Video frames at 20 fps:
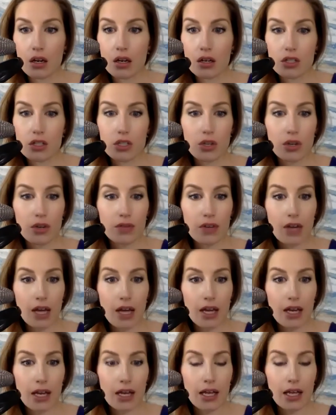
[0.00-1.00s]
So I've
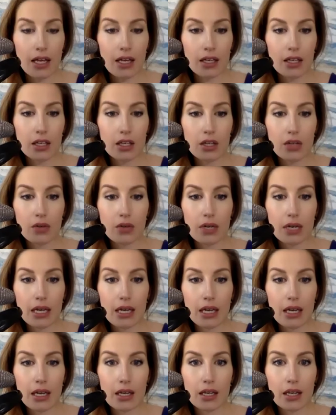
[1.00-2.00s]
got a
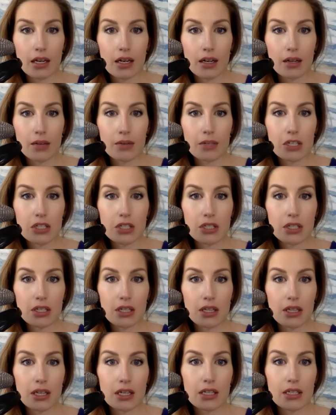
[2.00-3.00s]
Q&A here. Let me just look
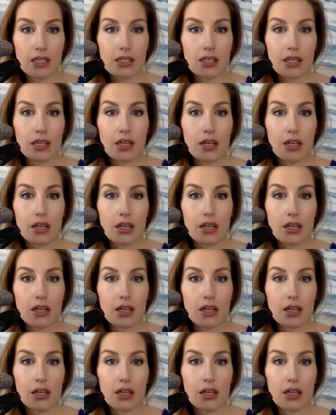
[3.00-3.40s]
at this.